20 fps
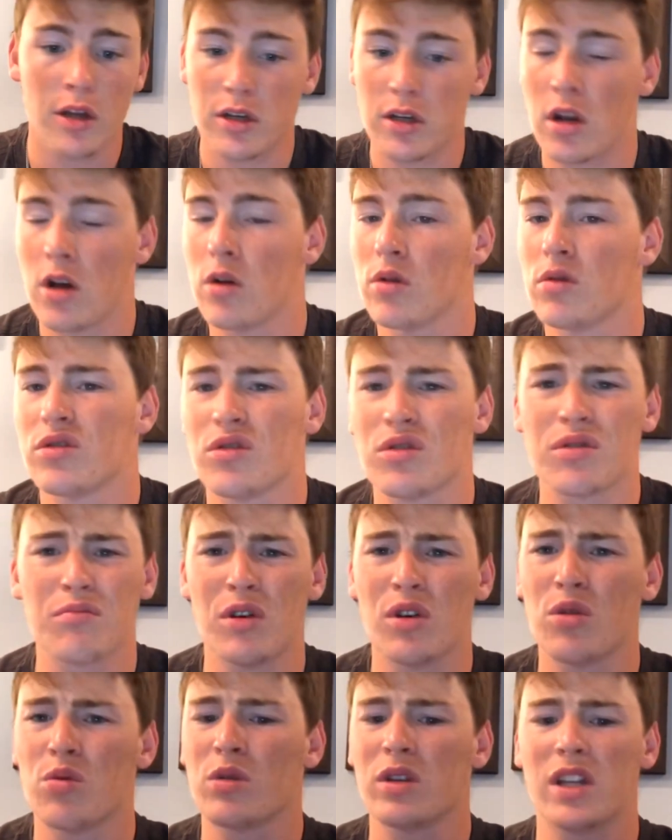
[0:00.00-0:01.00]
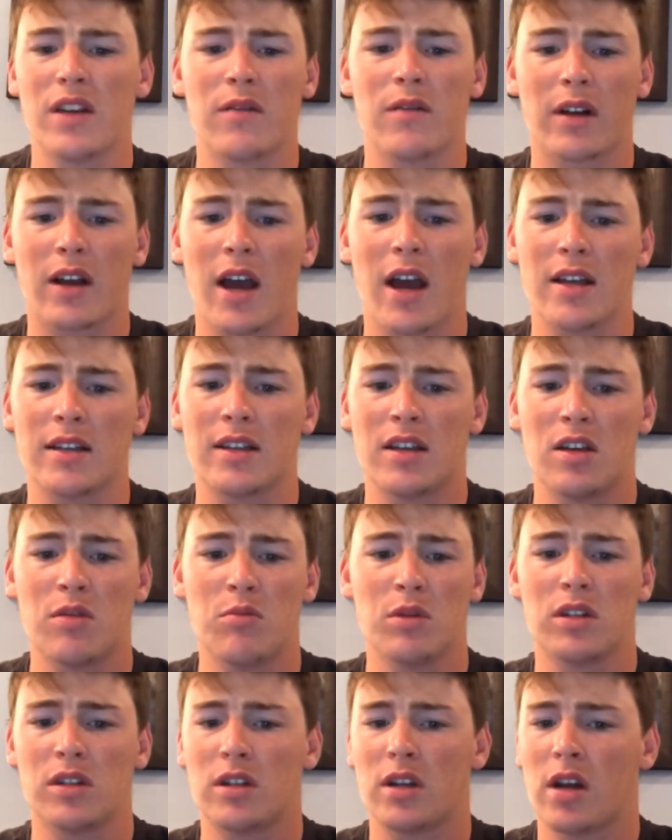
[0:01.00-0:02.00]
You know, those middle reliever guys,
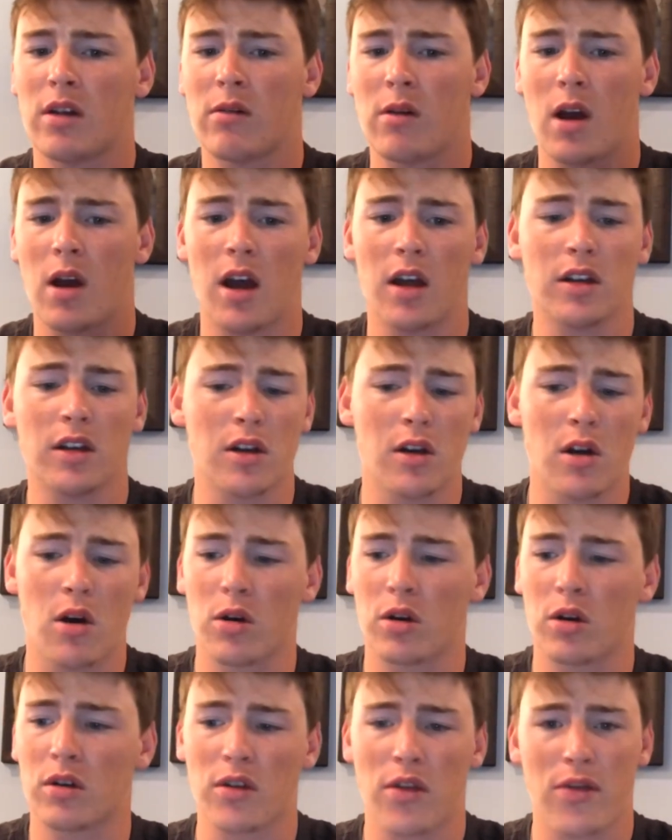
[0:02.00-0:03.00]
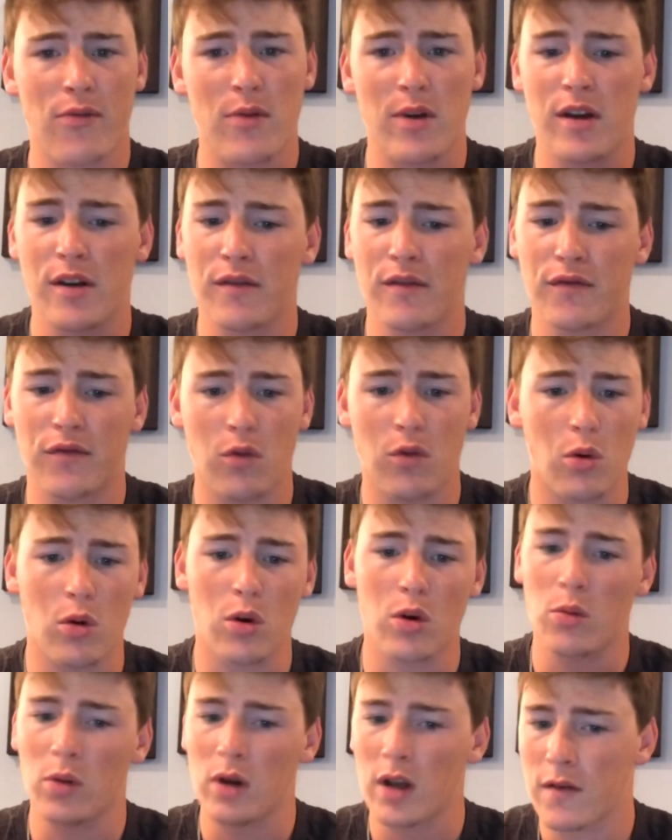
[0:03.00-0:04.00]
him and Teheran, you know, three and
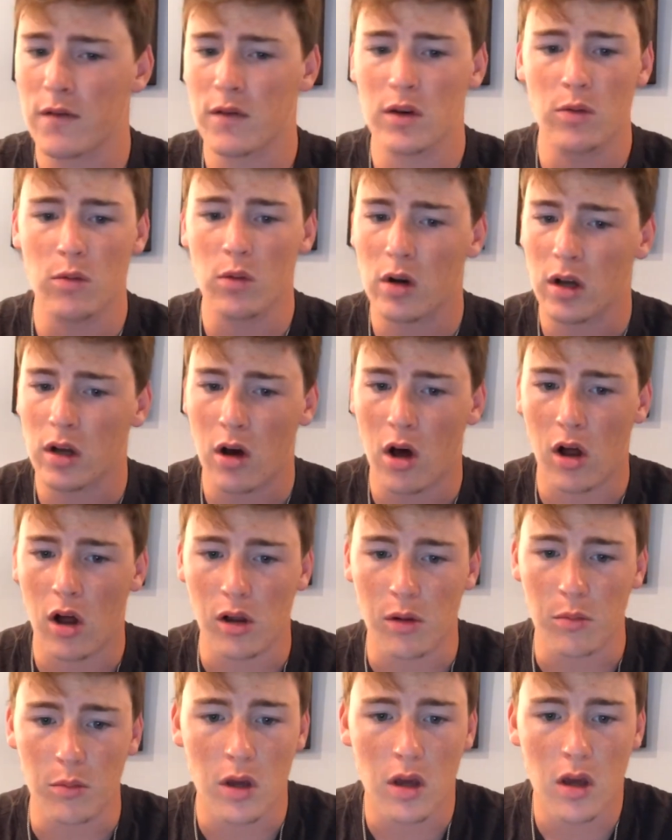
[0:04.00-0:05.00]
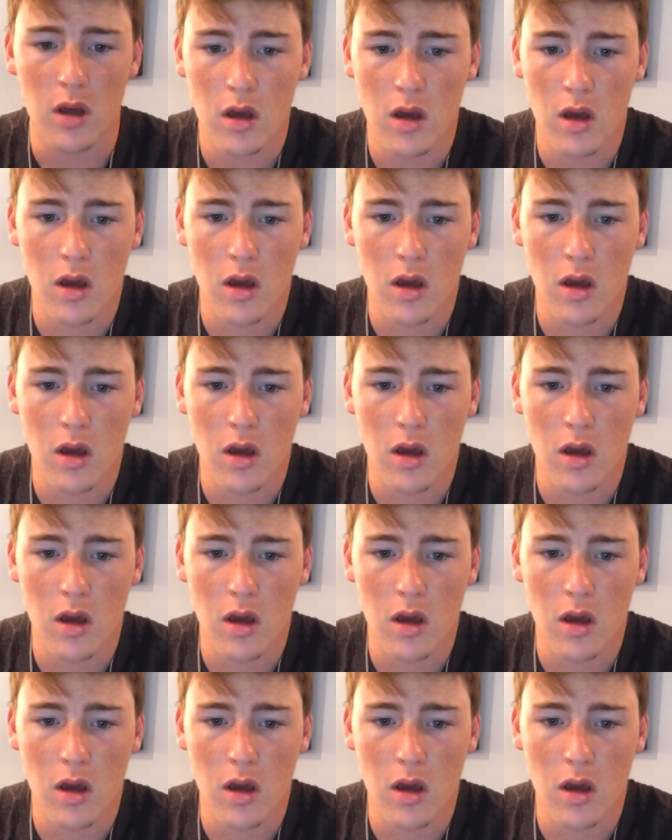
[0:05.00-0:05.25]
four, whatever you want to call them.